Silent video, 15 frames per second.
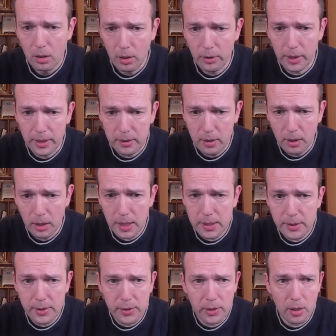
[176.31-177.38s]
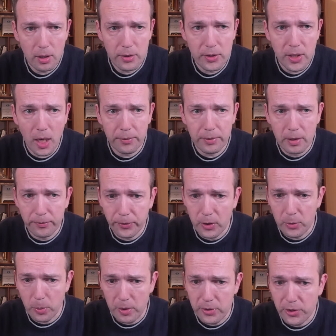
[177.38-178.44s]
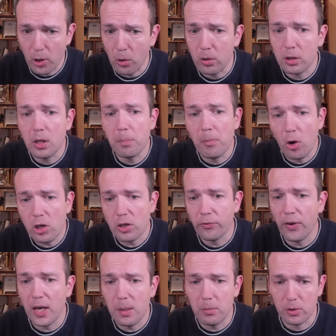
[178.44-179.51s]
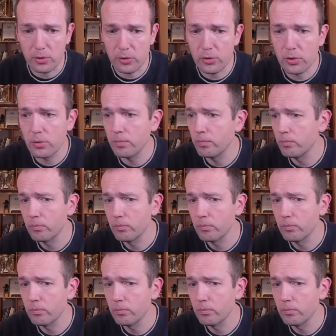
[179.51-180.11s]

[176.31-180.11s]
right, let's start with the first one. So the most famous